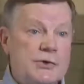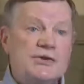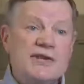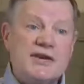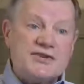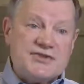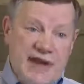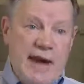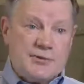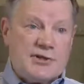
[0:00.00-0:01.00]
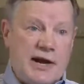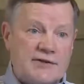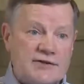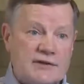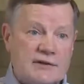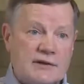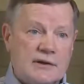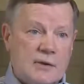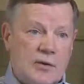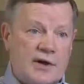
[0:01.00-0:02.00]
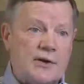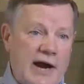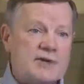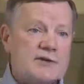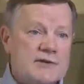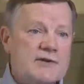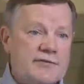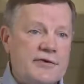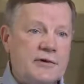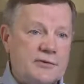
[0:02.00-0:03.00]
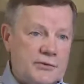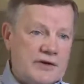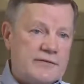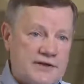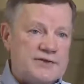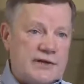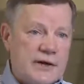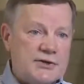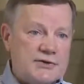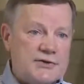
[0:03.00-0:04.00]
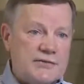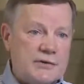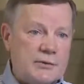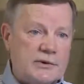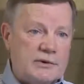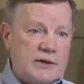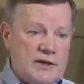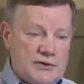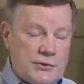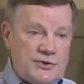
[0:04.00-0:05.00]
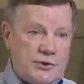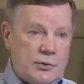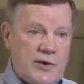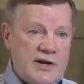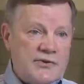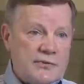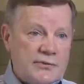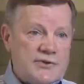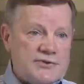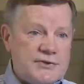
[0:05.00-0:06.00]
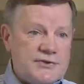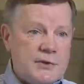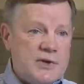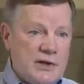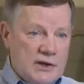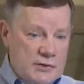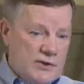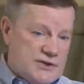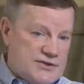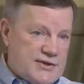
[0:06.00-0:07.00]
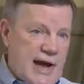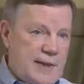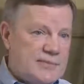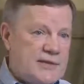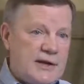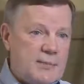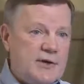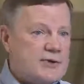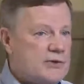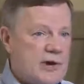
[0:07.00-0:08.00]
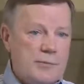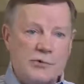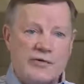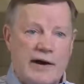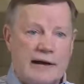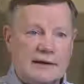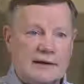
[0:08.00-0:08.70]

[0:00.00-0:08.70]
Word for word: You can take snapshots while you're actually in the field doing investigations, if you will. So as you're running through the system, you can stop, take a picture, and move on.